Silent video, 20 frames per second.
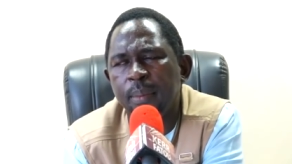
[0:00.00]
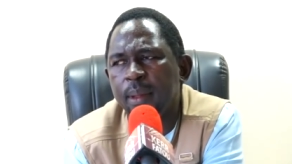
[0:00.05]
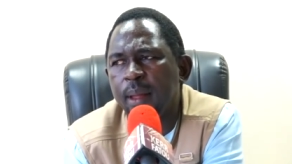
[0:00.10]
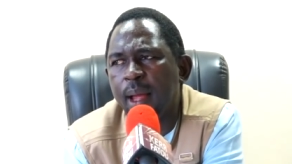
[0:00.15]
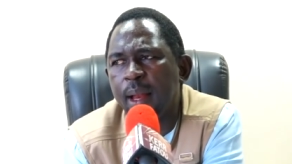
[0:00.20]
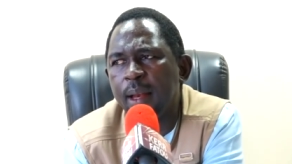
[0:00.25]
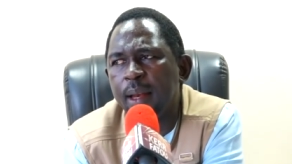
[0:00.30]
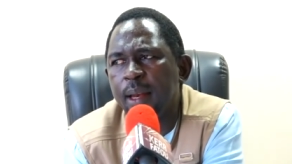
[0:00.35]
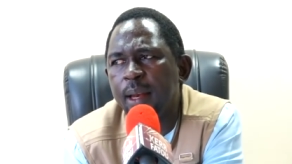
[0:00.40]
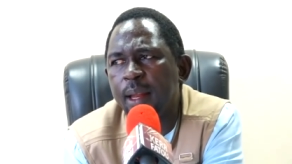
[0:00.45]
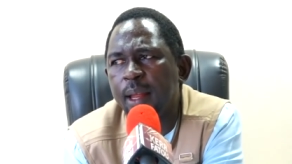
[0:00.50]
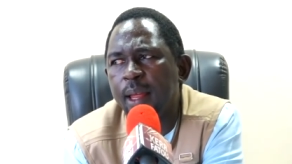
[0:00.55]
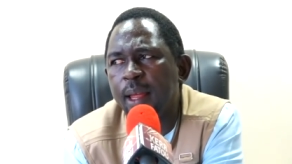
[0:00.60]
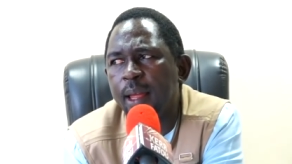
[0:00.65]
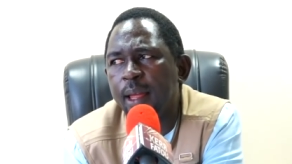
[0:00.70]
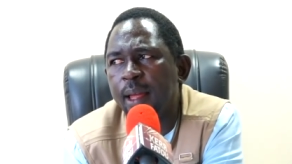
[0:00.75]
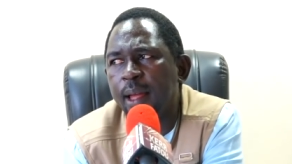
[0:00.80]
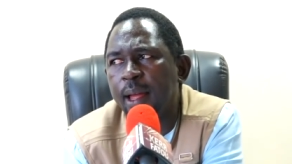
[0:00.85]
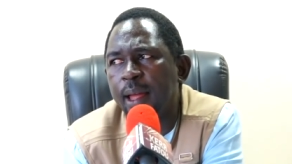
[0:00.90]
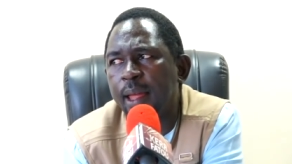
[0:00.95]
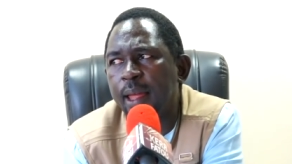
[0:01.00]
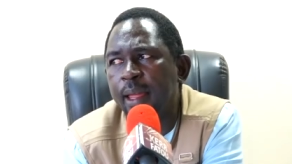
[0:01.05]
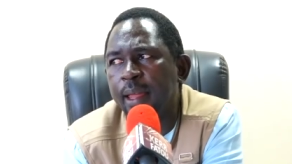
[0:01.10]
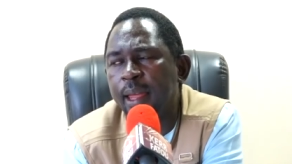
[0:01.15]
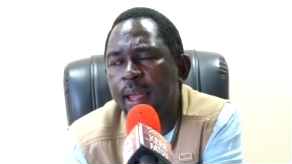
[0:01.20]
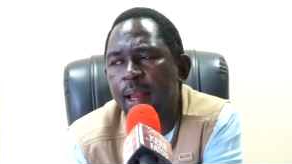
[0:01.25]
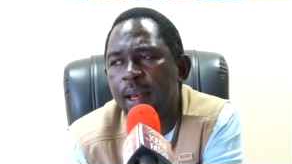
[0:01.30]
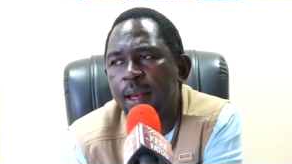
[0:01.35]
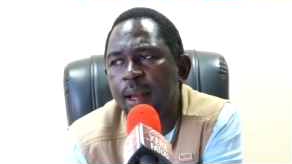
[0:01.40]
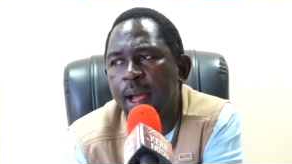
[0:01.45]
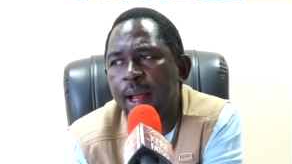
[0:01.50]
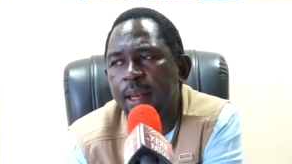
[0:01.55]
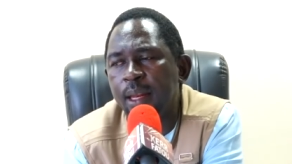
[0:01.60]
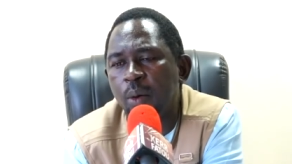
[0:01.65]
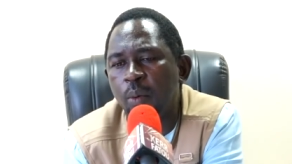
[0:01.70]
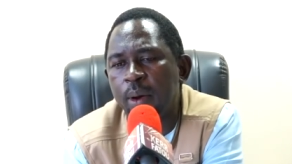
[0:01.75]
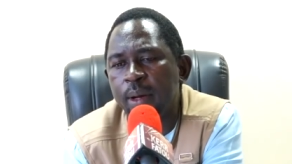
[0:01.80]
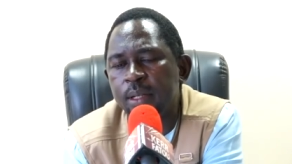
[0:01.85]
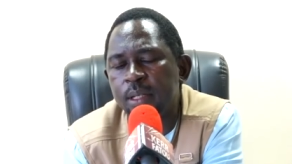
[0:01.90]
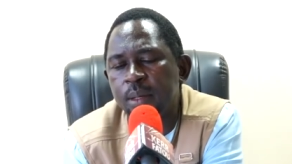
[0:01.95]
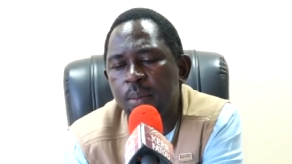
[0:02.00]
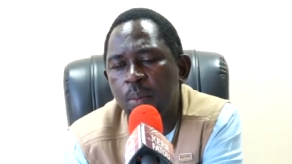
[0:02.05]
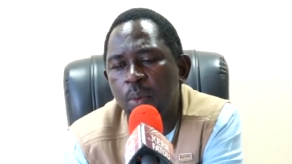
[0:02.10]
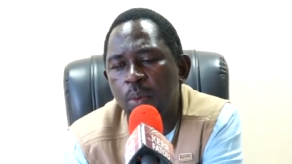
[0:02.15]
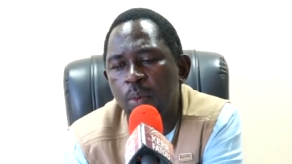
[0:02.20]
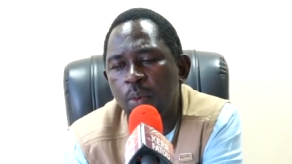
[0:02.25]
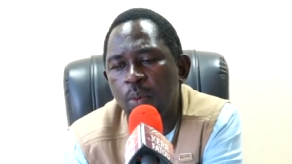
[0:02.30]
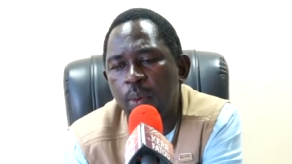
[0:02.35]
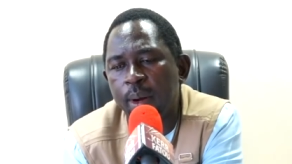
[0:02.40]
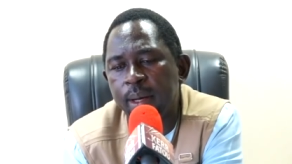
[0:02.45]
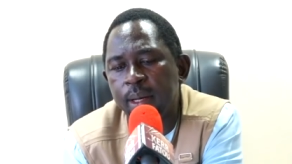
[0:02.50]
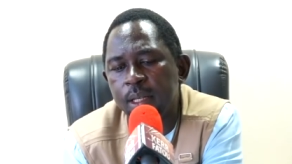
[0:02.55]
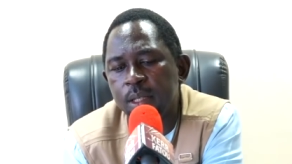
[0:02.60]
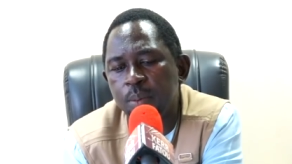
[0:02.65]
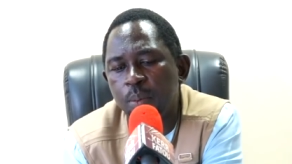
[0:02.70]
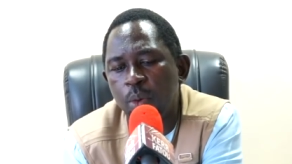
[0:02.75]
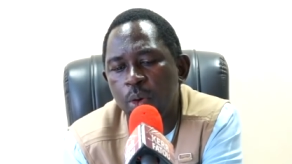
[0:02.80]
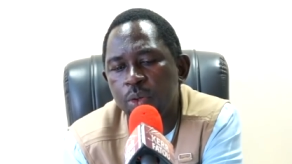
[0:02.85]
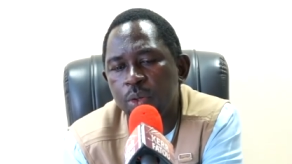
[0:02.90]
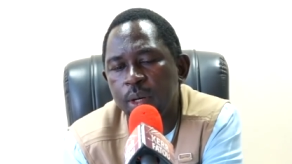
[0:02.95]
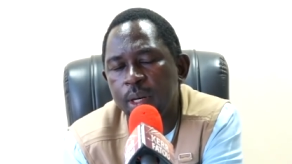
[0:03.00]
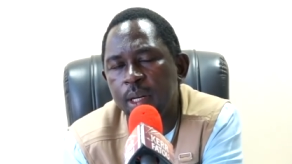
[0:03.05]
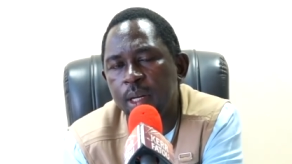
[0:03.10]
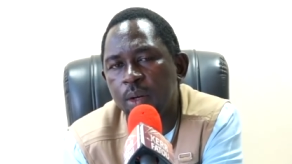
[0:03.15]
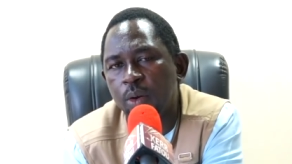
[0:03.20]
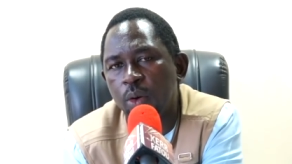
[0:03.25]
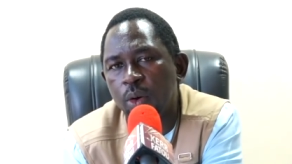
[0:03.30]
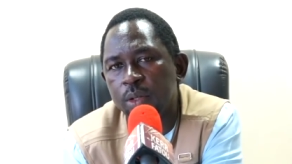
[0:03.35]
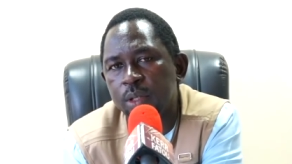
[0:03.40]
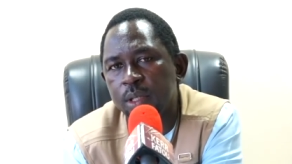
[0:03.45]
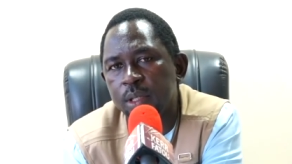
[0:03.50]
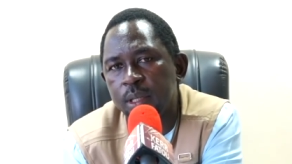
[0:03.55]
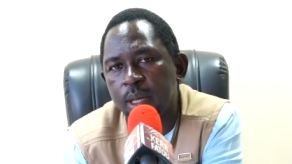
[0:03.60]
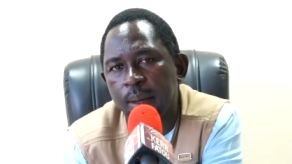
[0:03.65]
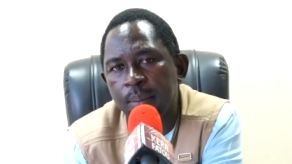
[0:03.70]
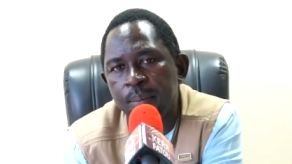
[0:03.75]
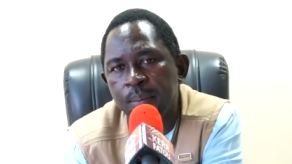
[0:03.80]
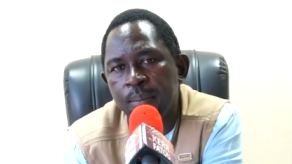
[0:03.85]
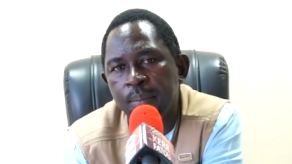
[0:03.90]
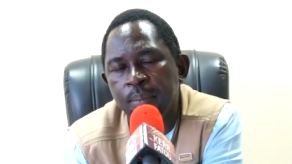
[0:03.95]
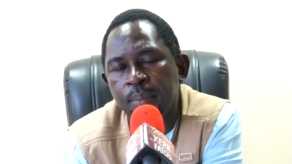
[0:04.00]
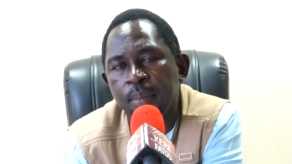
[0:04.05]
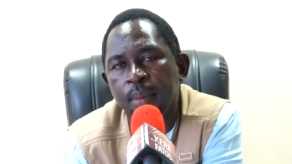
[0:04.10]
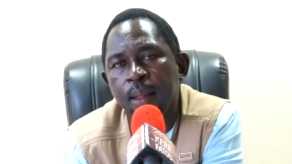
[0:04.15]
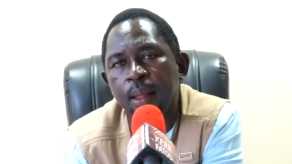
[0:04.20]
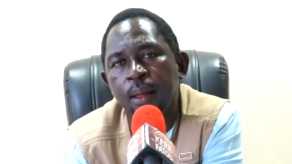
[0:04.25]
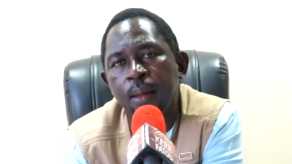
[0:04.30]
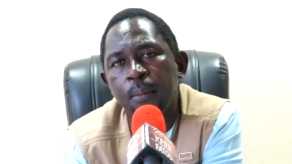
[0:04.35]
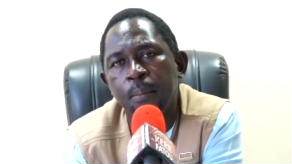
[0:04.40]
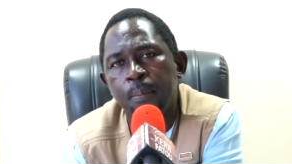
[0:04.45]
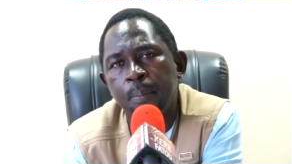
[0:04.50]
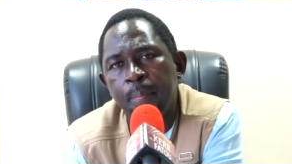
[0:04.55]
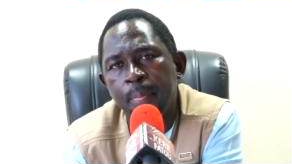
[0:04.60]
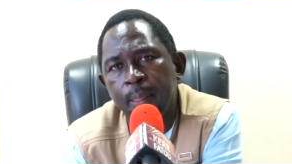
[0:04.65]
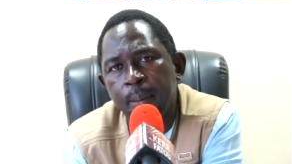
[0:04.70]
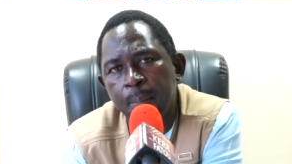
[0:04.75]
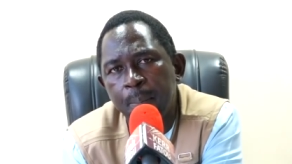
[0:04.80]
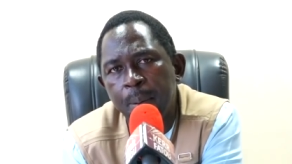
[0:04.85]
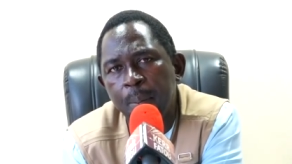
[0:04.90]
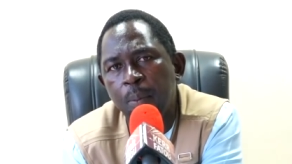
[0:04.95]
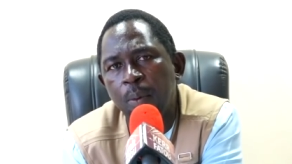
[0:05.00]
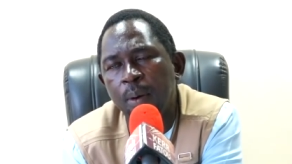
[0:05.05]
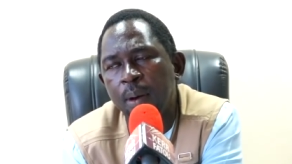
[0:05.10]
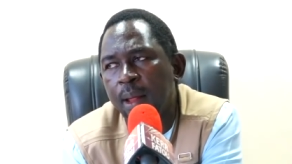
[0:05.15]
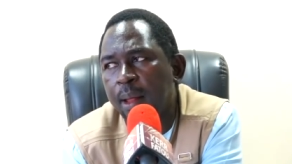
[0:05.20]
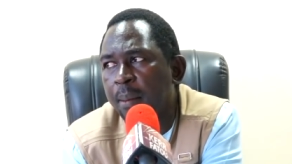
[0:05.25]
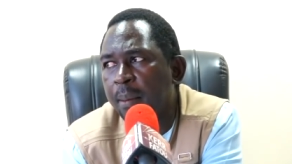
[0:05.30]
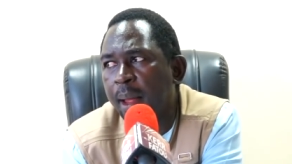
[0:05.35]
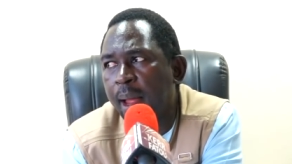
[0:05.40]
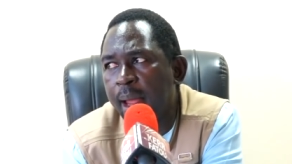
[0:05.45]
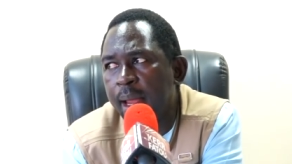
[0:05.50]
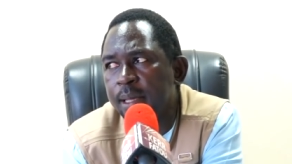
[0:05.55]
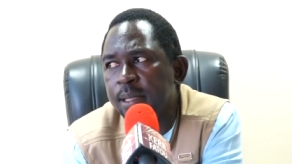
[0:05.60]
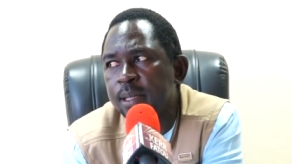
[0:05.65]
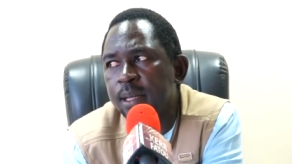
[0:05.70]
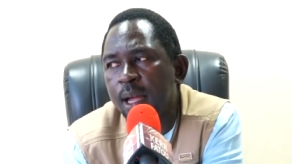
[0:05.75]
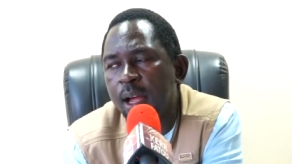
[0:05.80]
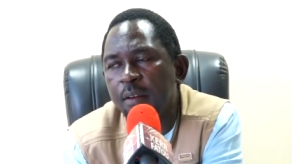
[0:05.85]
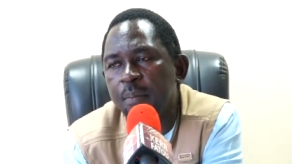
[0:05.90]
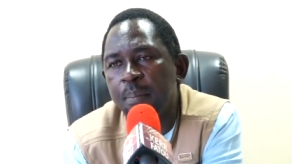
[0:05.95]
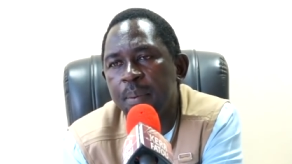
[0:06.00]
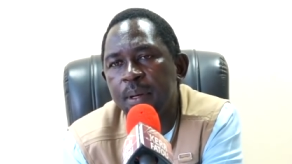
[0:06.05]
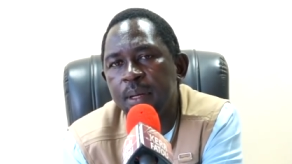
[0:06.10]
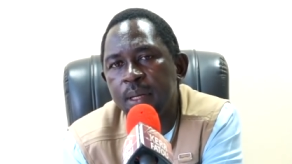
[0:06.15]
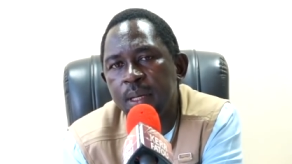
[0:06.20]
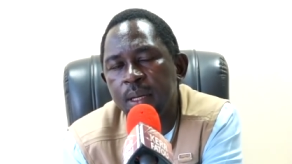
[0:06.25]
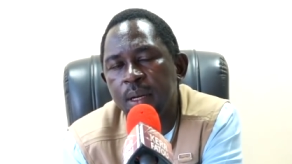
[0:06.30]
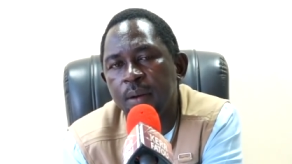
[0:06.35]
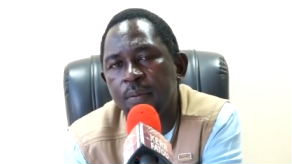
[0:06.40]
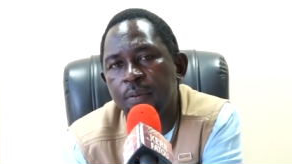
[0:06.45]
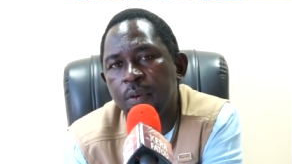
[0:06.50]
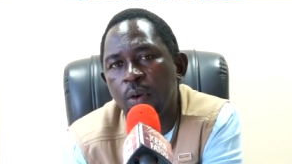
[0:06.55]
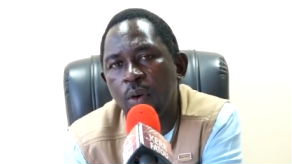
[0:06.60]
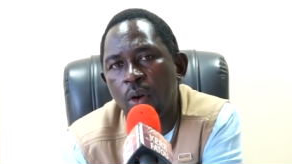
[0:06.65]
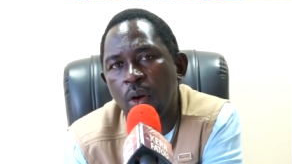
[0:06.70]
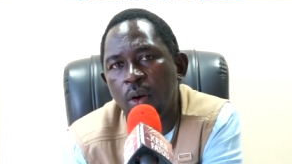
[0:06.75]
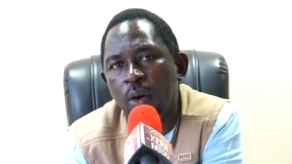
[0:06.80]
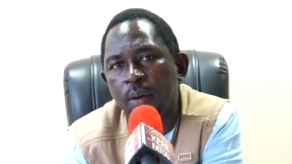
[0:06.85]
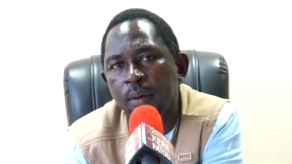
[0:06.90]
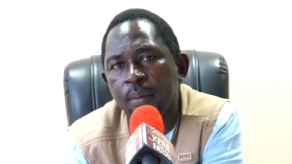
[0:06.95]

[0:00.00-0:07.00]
And again, I think what is most ridiculous is that IEC have been here for long.